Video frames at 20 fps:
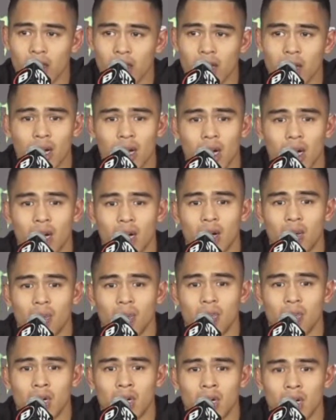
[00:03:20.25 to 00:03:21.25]

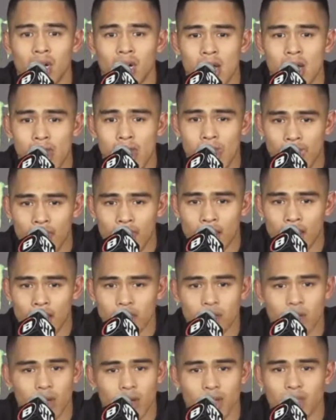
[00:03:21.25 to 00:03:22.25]
Um,
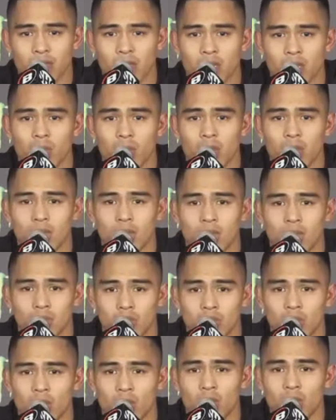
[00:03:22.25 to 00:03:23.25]
so I just had to re-
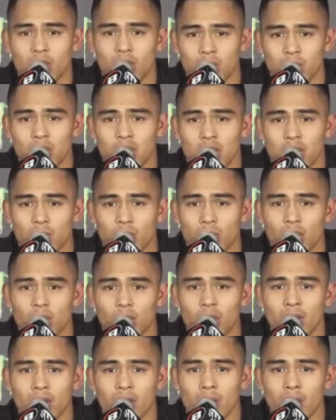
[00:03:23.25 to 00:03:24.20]
result be smart